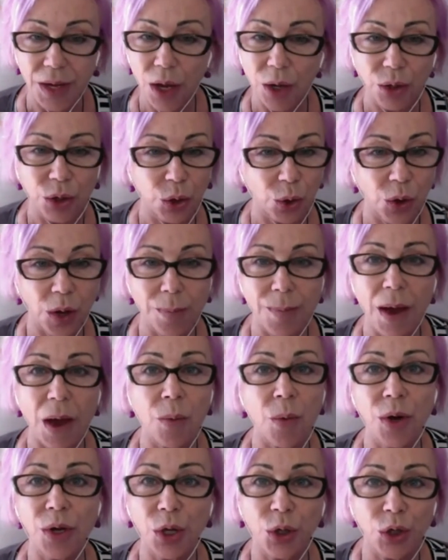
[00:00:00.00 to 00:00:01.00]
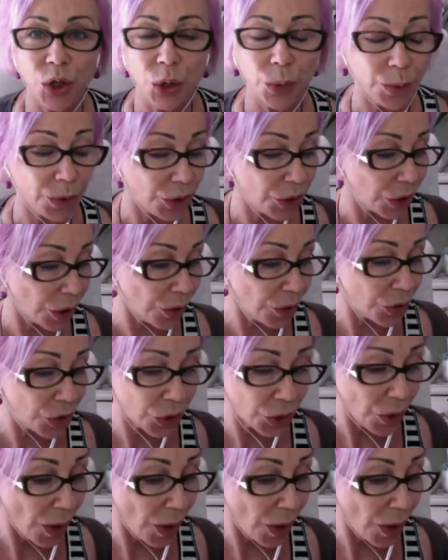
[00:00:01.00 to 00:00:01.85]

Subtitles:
Talk about what you do and don't do.